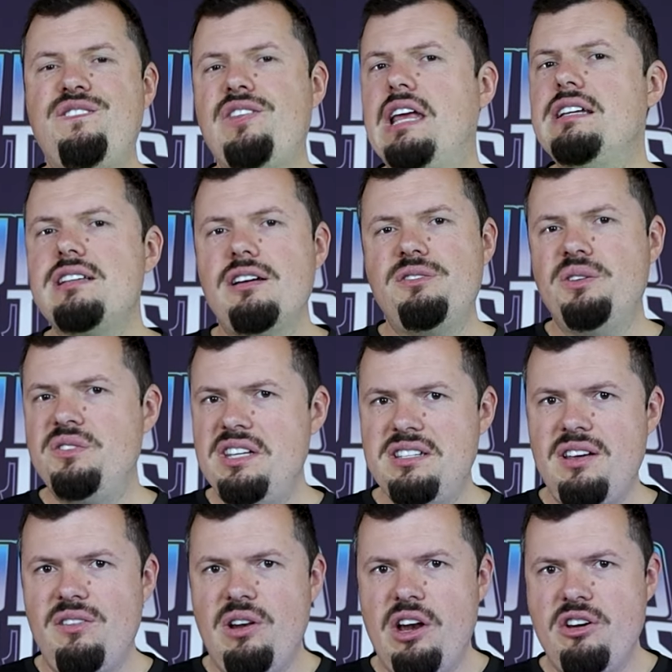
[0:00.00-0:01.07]
Things like
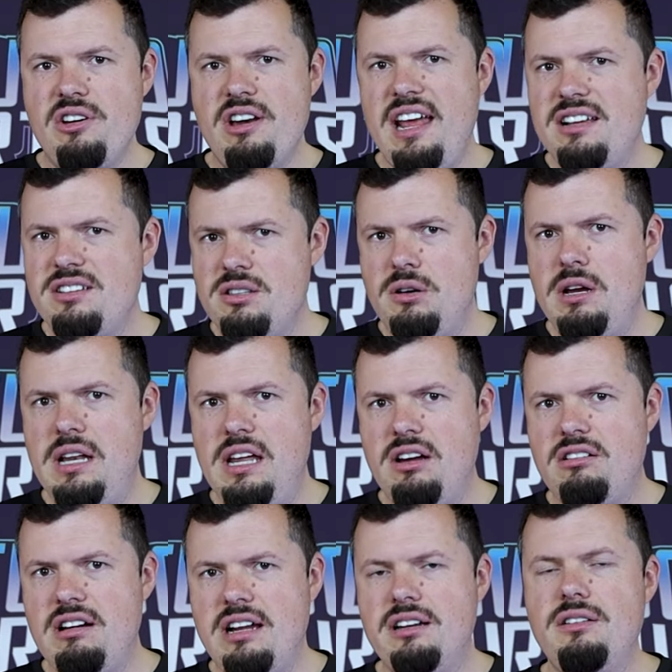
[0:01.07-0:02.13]
5700X 3D
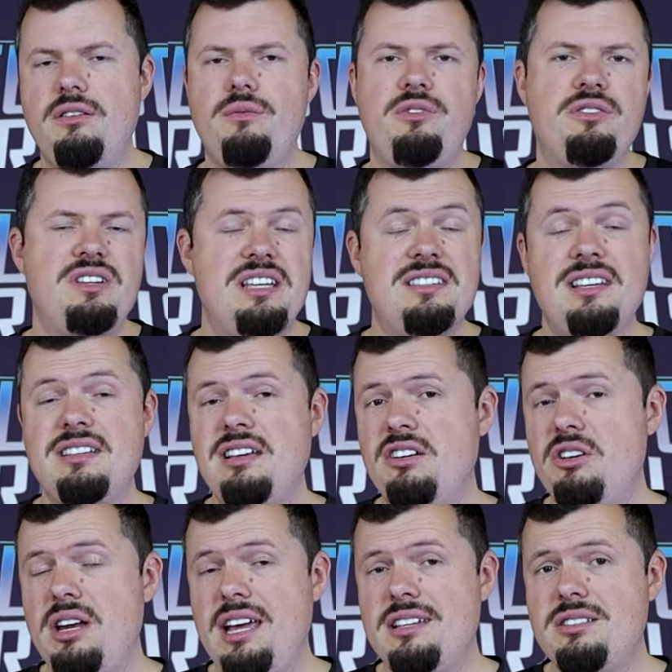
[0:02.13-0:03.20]
around,
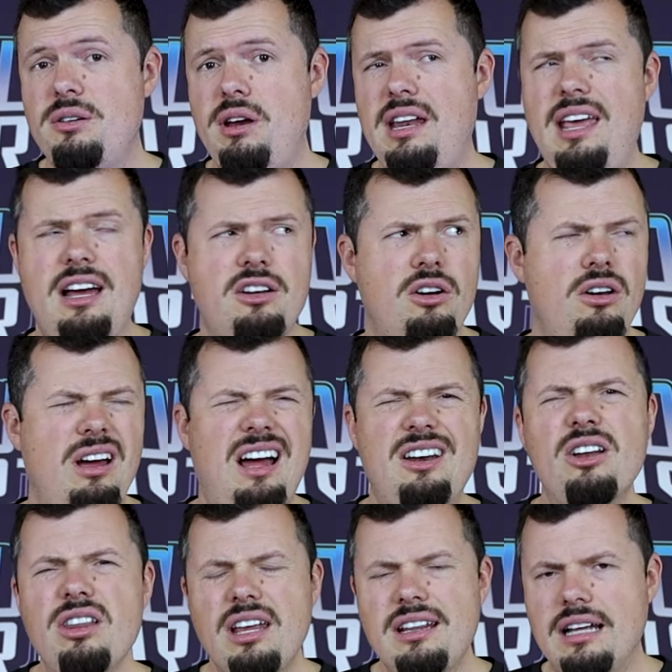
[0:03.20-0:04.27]
5600X 3D, I
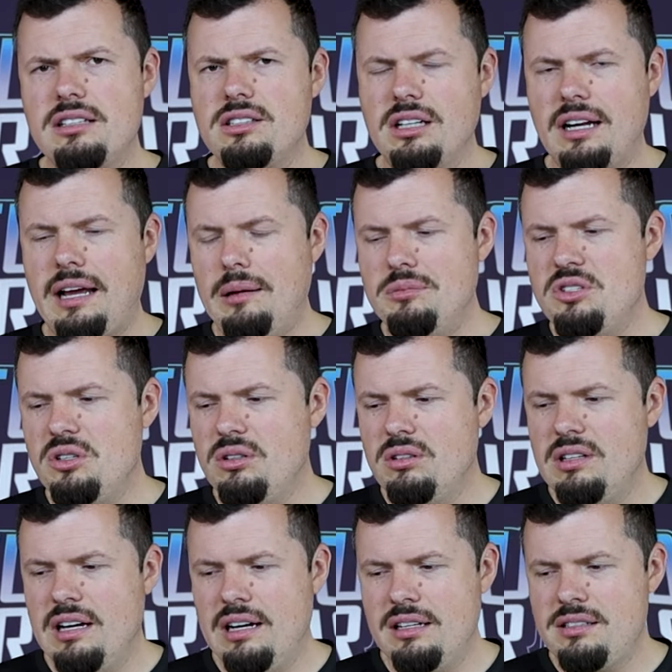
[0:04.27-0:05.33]
don't think that's going to come to
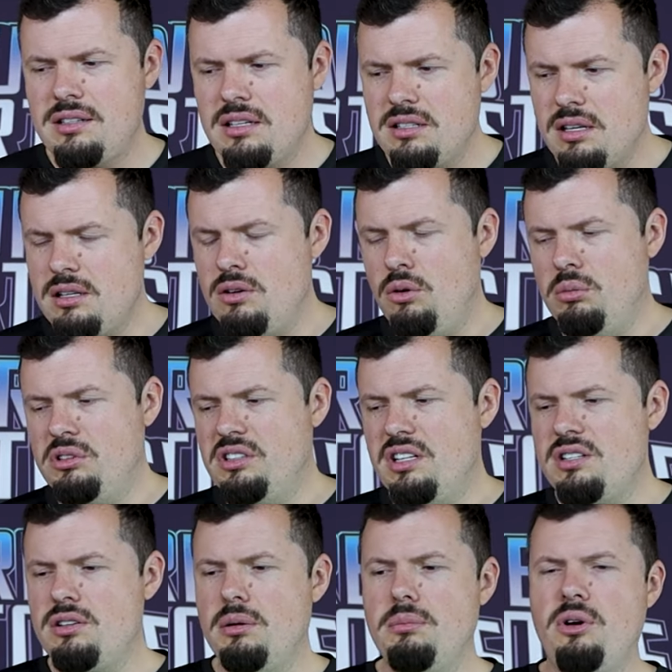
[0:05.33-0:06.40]
us as a normal
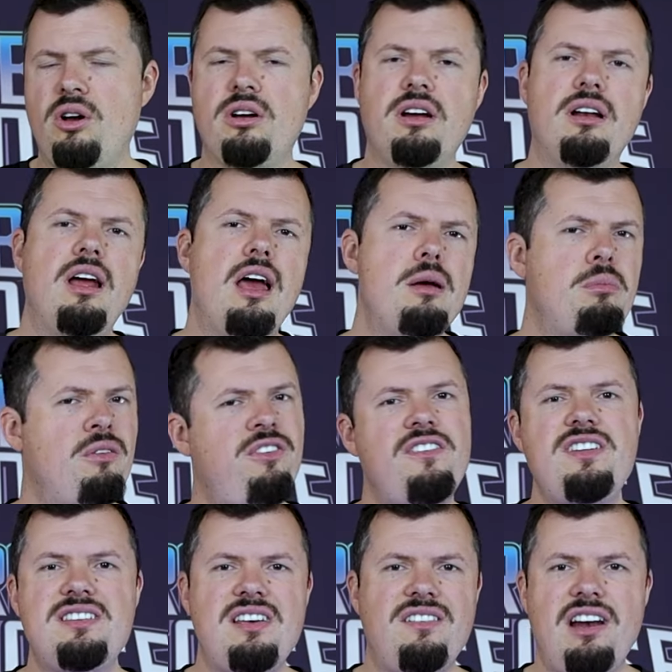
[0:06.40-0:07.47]
desktop market. But
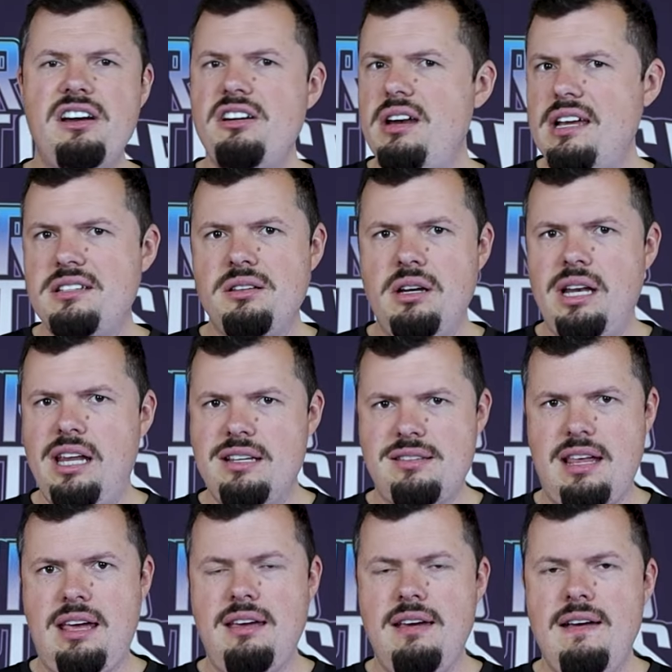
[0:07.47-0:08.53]
5700X 3D is
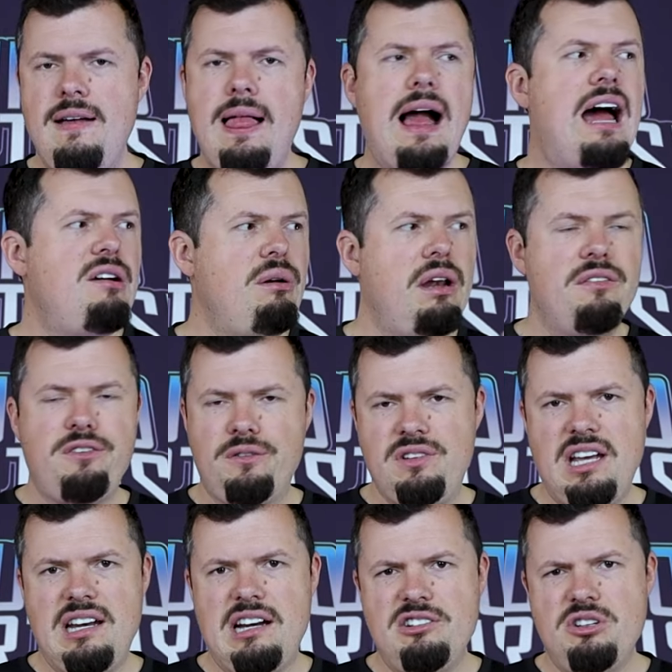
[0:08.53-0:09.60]
there. I ran a
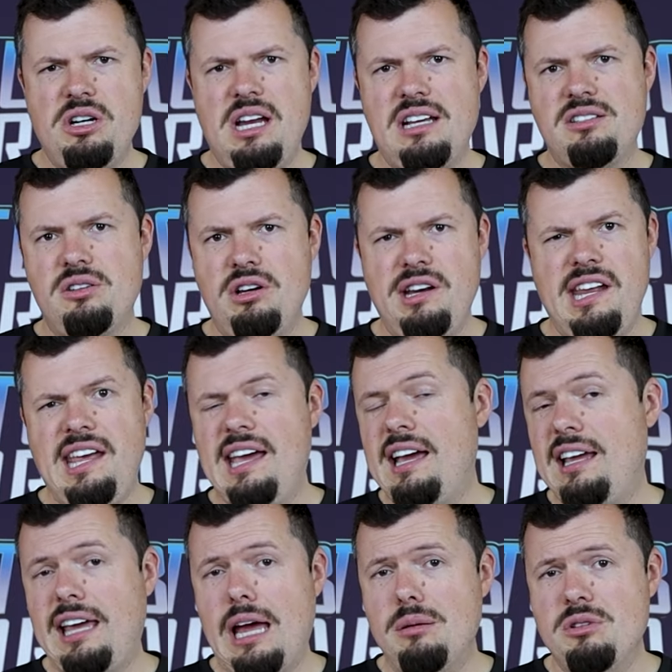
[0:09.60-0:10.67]
5800X 3D
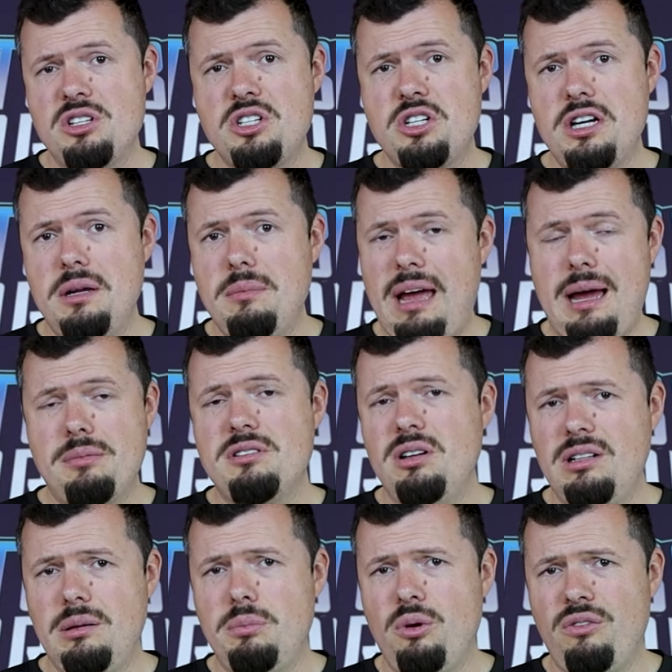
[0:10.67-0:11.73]
and game and stream
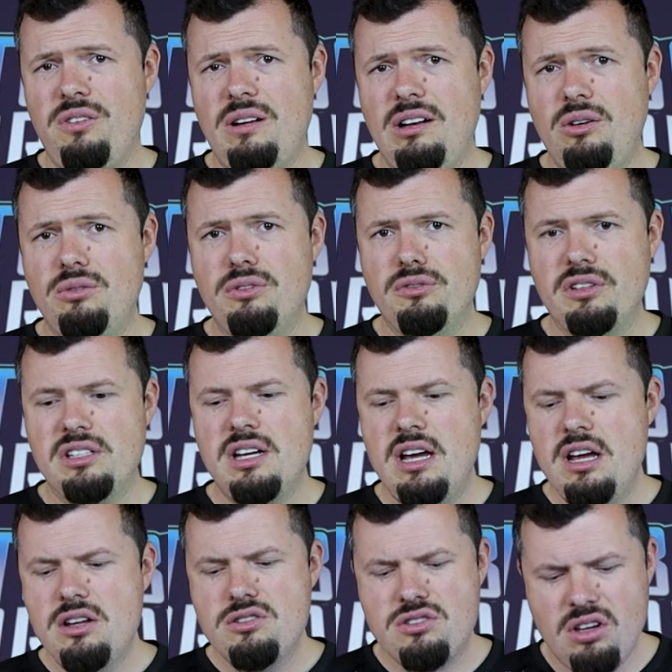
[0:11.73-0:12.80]
absolutely perfectly off of it.
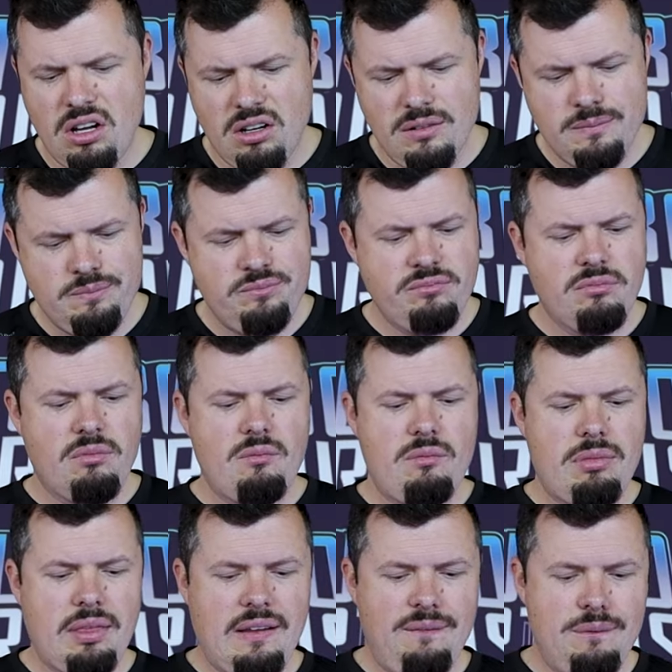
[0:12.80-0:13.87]
So,
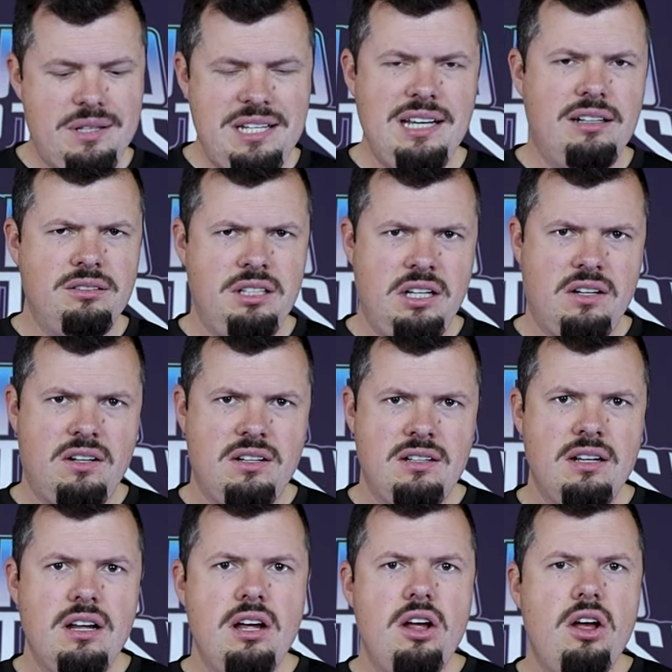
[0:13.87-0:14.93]
TLDR,
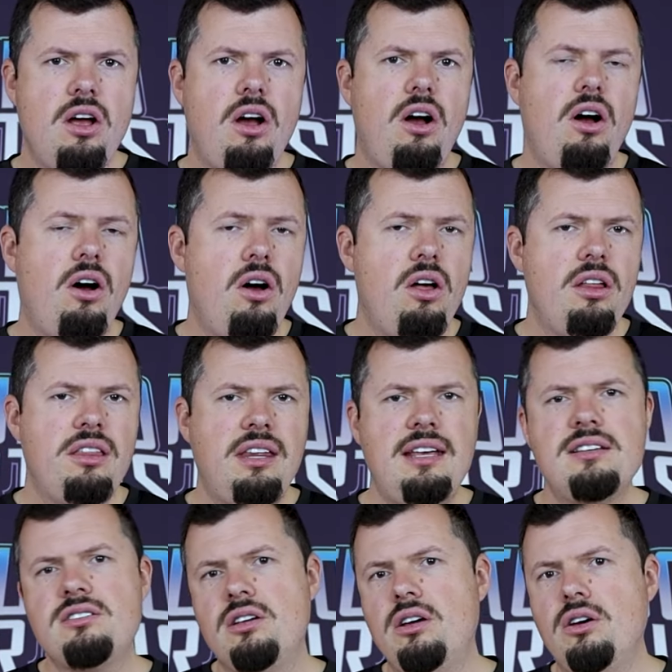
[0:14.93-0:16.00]
are
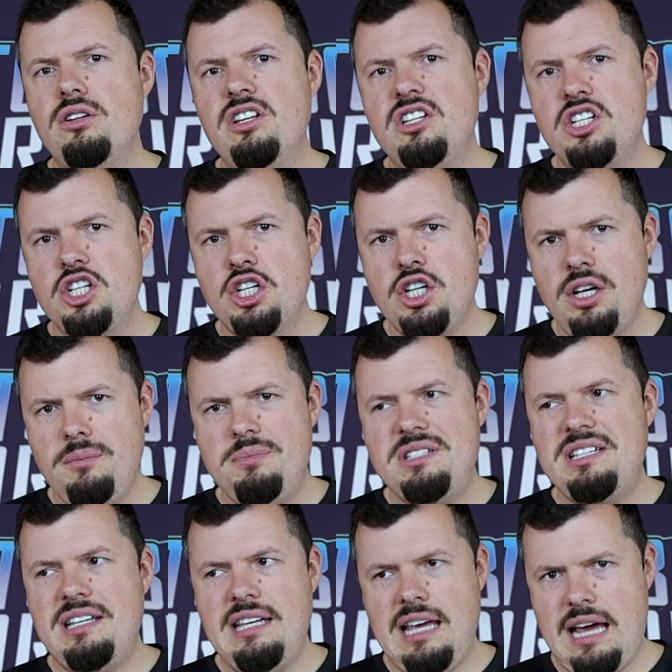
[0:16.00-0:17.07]
these good
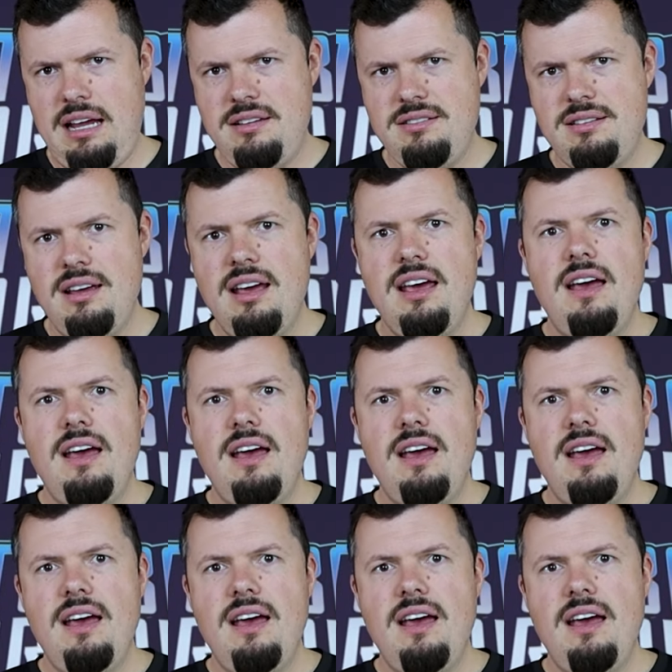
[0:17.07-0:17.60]
chips? Yes.